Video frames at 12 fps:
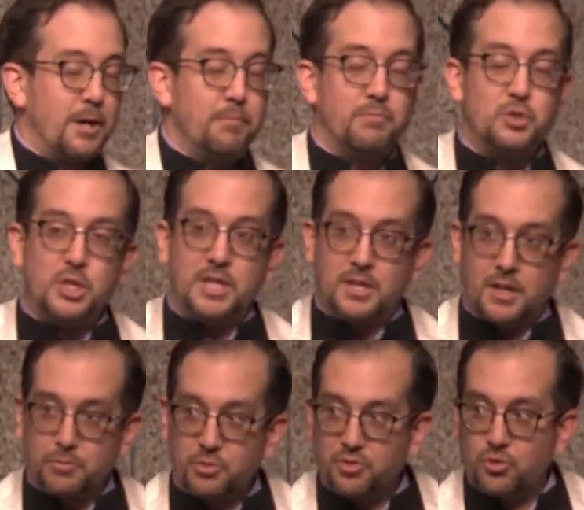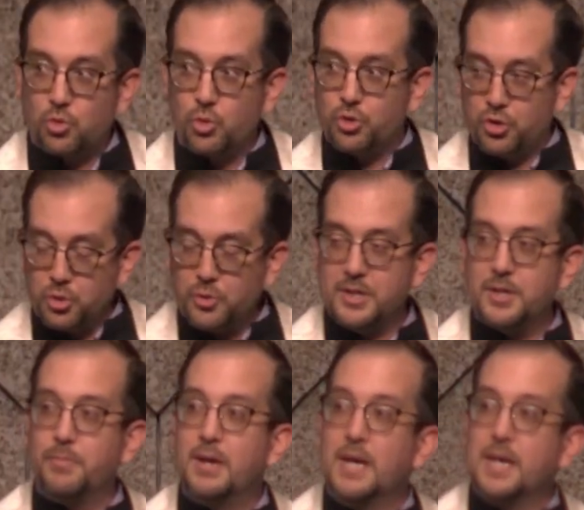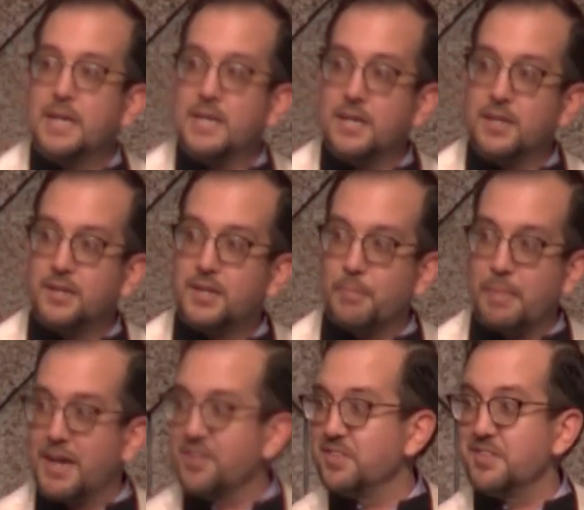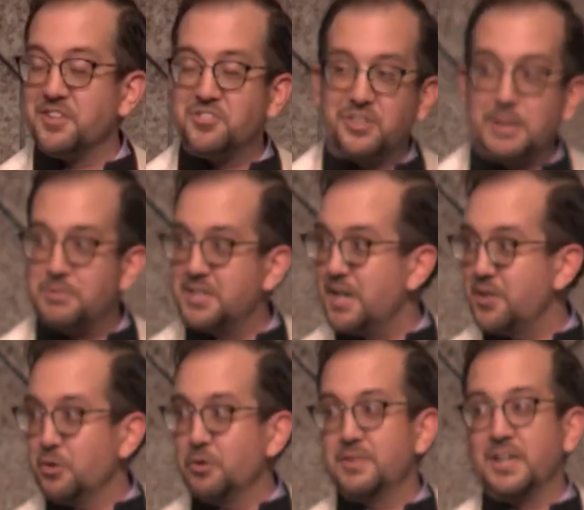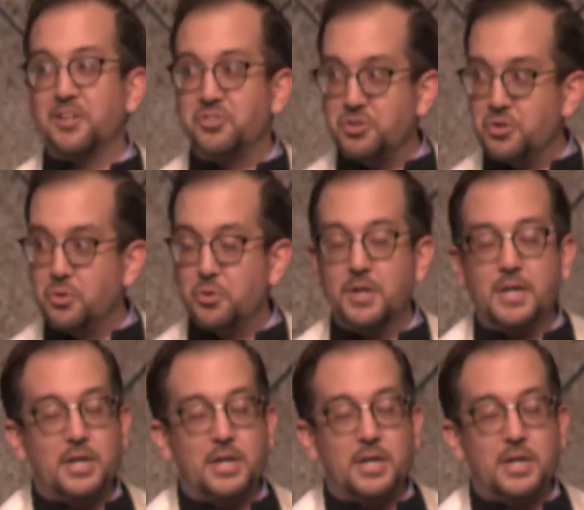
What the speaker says: She comes to him. He commands that they sleep together. They do.